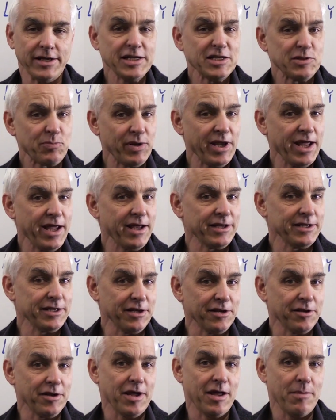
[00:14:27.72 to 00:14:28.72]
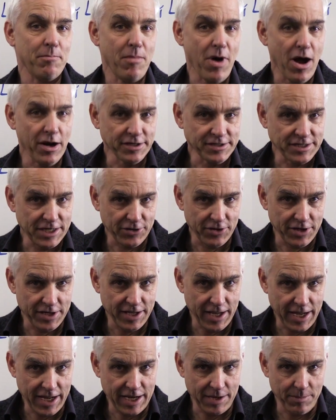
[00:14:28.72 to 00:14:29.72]
let's play a little monetary
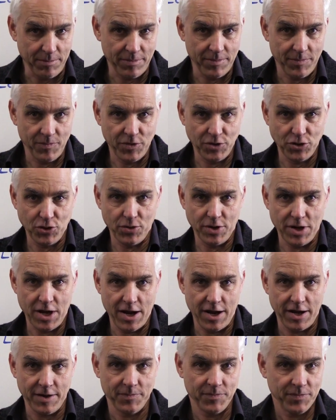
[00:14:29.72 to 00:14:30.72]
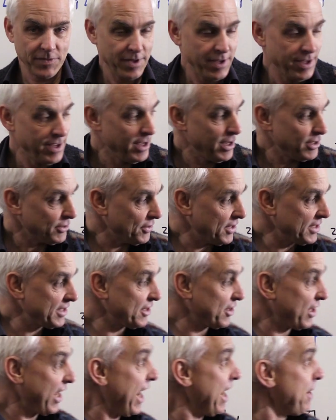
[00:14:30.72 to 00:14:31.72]
game, you and I. So this is
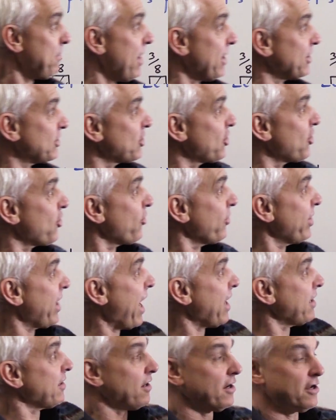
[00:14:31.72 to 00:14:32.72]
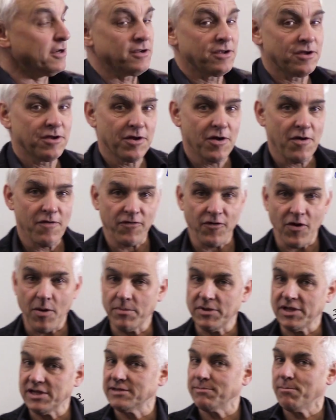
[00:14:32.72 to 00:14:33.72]
a game that's created
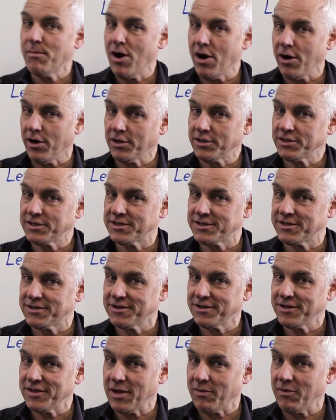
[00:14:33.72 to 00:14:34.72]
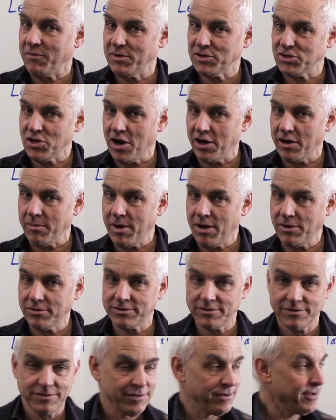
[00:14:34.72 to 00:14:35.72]
from these marks that we've been talking
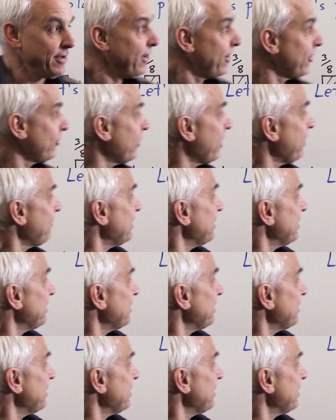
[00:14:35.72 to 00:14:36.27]
about. So we have